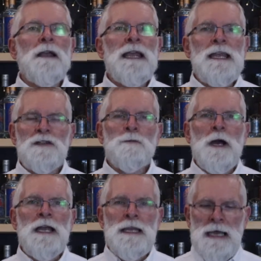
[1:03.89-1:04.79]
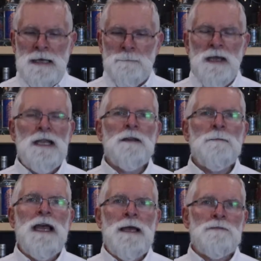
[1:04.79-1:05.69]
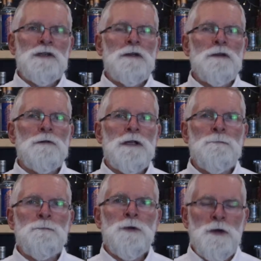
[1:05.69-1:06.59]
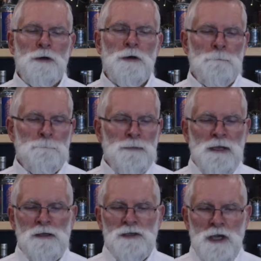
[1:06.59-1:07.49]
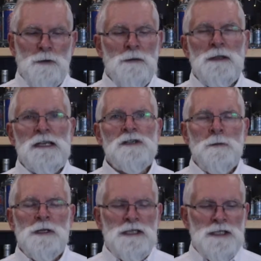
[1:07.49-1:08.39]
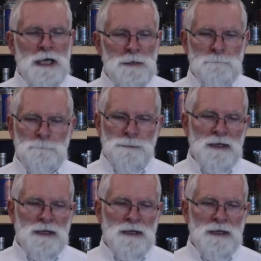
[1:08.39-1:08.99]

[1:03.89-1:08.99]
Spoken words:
his way and make them absolutely pure. So that's what he's done.